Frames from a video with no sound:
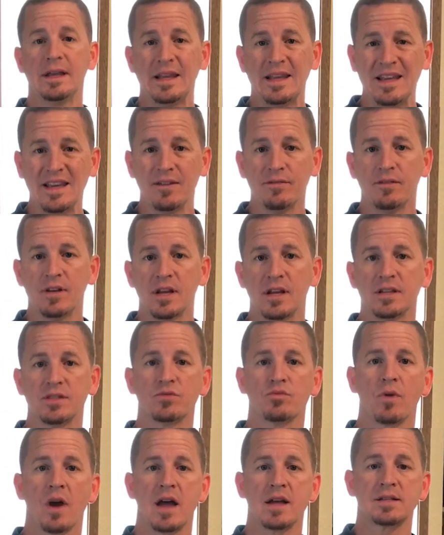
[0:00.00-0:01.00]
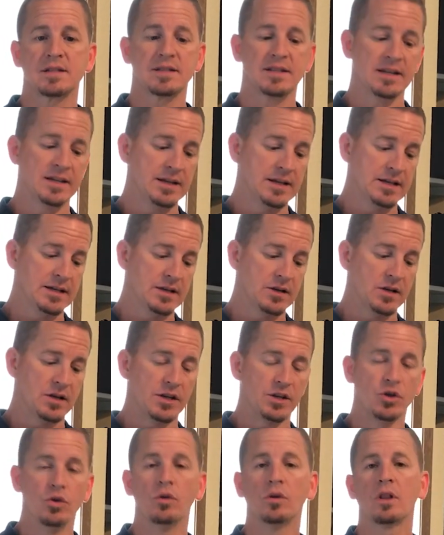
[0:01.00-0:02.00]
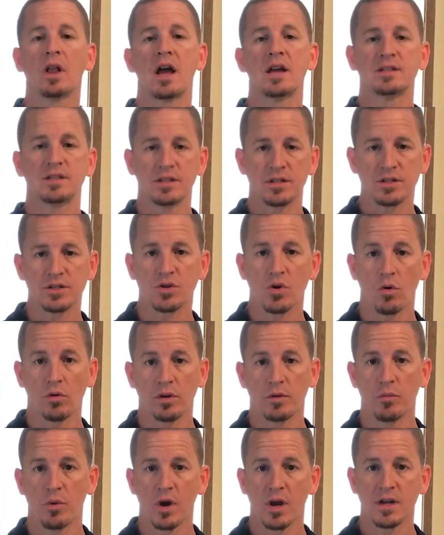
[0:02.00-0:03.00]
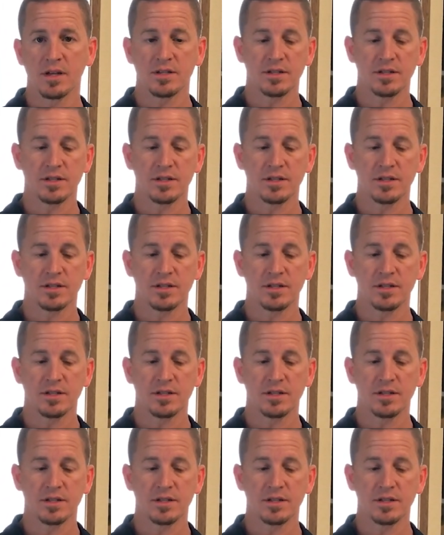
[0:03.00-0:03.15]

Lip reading: evening's rest utilizing the Scolibrace.